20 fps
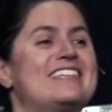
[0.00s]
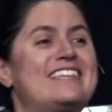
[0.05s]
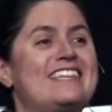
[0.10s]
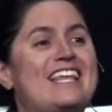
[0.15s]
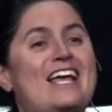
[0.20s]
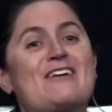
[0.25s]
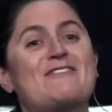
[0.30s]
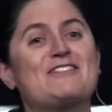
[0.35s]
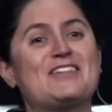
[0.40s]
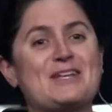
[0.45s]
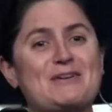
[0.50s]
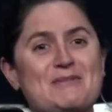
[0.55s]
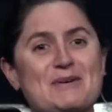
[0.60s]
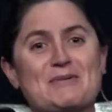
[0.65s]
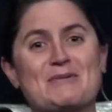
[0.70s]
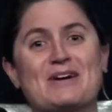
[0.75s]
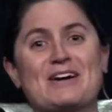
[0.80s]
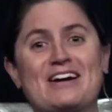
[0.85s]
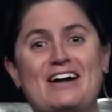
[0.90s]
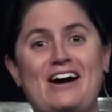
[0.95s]
Thankfully, we
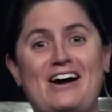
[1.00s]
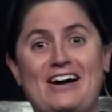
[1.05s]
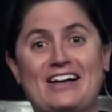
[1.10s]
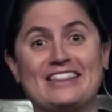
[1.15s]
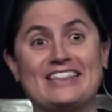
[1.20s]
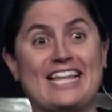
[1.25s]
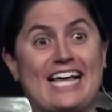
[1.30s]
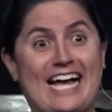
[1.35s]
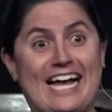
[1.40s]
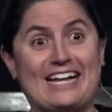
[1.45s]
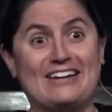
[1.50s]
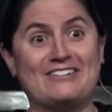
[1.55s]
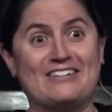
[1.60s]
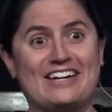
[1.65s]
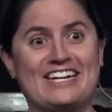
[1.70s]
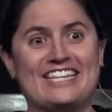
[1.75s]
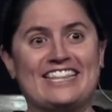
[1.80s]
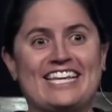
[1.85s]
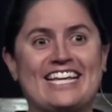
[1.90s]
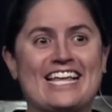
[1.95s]
weren't online or
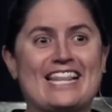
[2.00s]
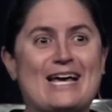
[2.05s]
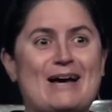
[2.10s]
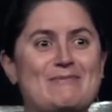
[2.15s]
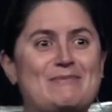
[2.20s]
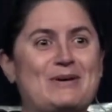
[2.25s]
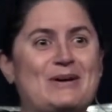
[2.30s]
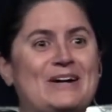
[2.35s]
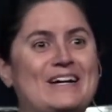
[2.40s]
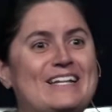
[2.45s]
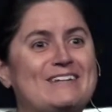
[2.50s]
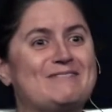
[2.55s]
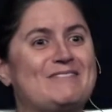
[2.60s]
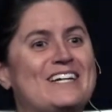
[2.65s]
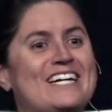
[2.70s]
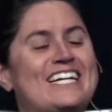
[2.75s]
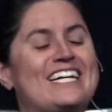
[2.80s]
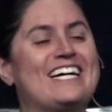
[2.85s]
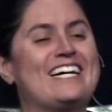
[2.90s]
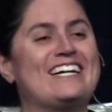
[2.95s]
anything at that point,
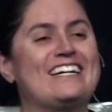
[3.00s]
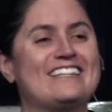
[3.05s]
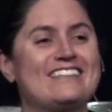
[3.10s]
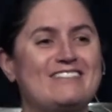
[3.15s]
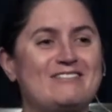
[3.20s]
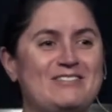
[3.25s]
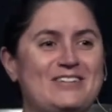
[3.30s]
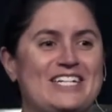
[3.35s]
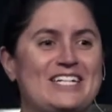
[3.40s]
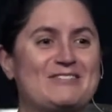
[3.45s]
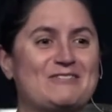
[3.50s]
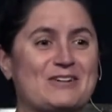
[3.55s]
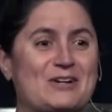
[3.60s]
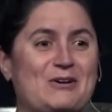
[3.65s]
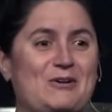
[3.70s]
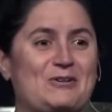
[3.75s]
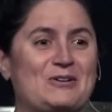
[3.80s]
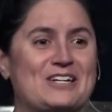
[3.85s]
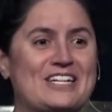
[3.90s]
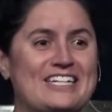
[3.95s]
but uh, we didn't
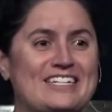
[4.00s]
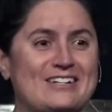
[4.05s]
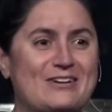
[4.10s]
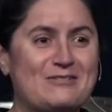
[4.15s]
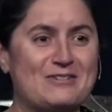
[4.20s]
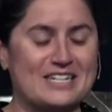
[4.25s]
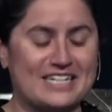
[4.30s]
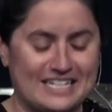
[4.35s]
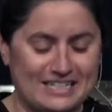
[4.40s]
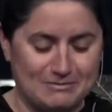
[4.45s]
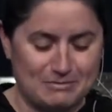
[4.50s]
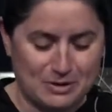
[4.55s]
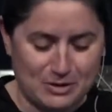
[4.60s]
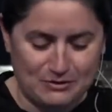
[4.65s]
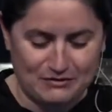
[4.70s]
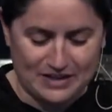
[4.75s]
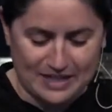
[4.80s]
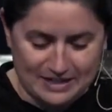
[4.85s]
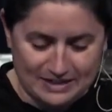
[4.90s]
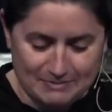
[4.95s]
record it. No one can
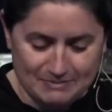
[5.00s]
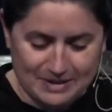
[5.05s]
prove it.